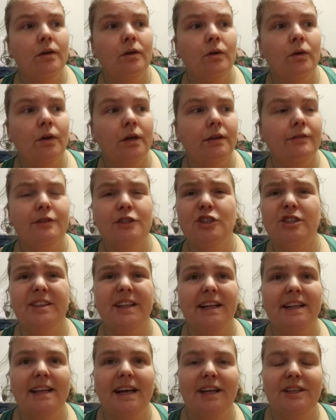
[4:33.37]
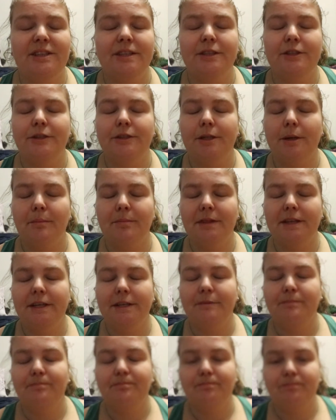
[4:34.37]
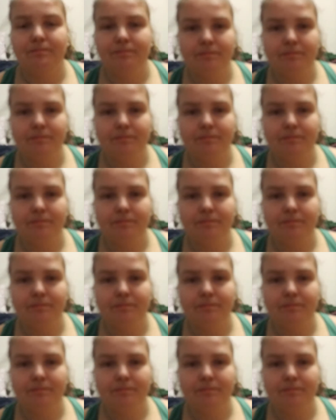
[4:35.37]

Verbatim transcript: or if you just like classics or something.